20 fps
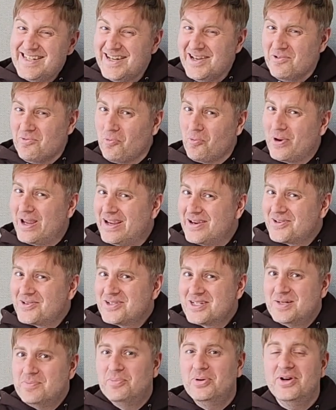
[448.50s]
it weird
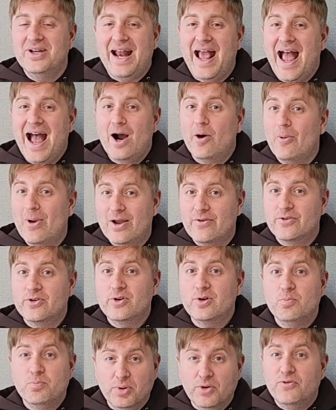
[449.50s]
to put however
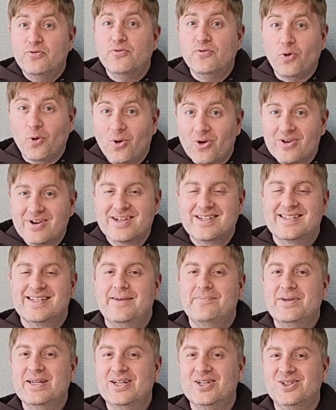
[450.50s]
before a
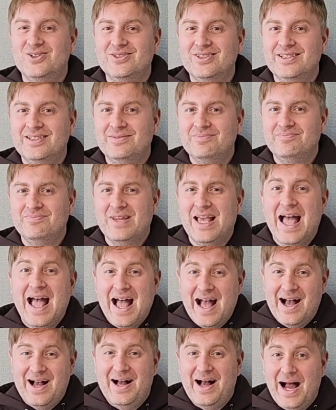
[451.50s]
semicolon?
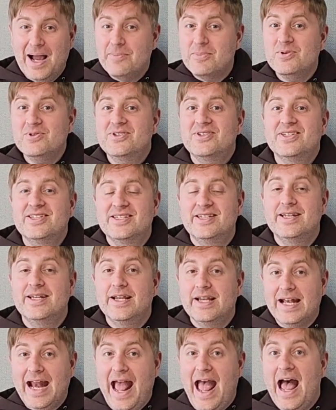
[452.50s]
I'm used to seeing
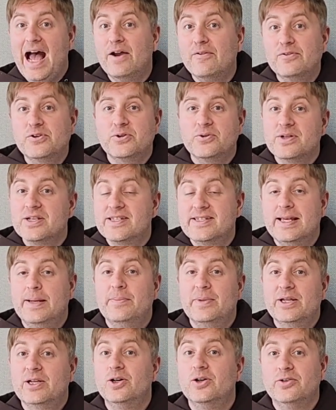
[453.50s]
it after a
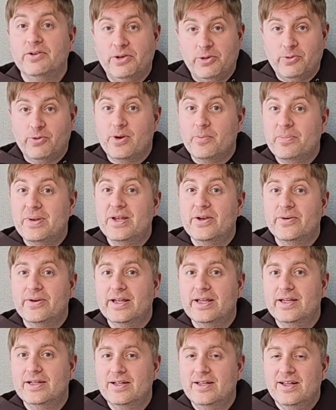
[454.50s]
semicolon or a
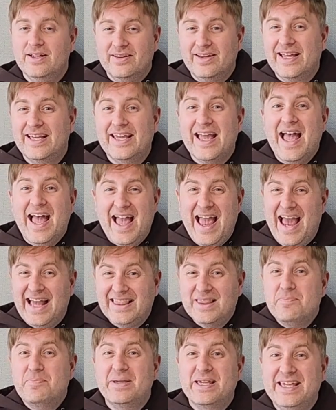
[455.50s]
period, like at
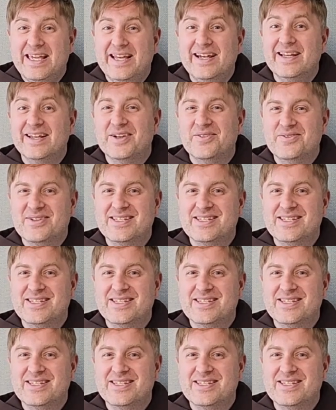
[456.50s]
the beginning of a